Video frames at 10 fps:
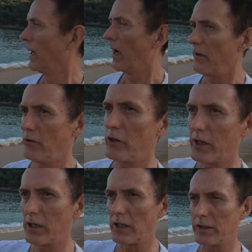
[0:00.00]
And you
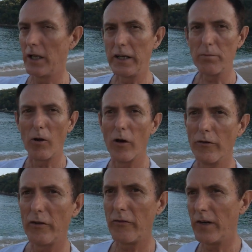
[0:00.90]
can click the link below
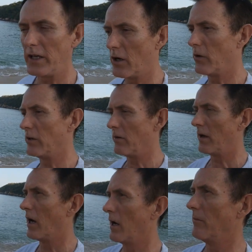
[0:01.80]
this video and
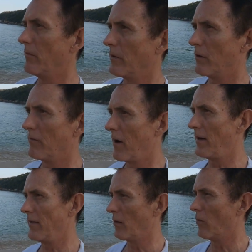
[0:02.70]
you'll
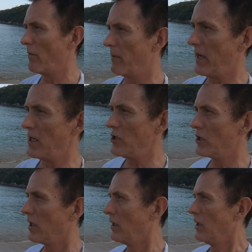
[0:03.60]
find the webpage,
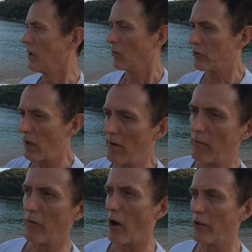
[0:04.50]
which will
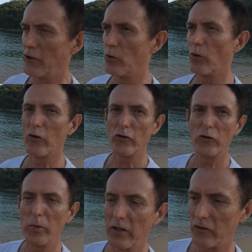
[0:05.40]
have all the
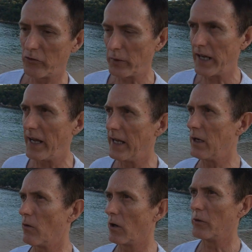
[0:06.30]
tours, places we
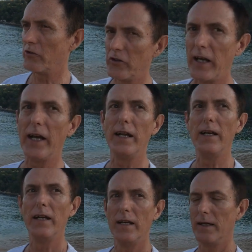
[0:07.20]
ate, where we stayed,
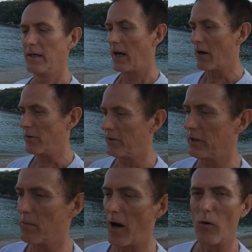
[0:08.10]

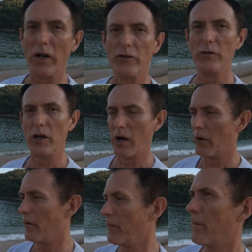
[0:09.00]
everything about Huatulco.
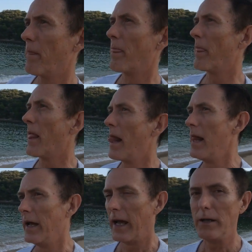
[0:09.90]

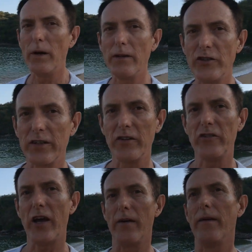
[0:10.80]
Anyway, check
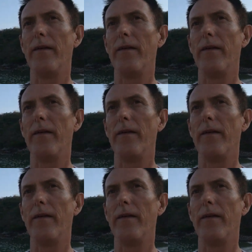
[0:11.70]
this out.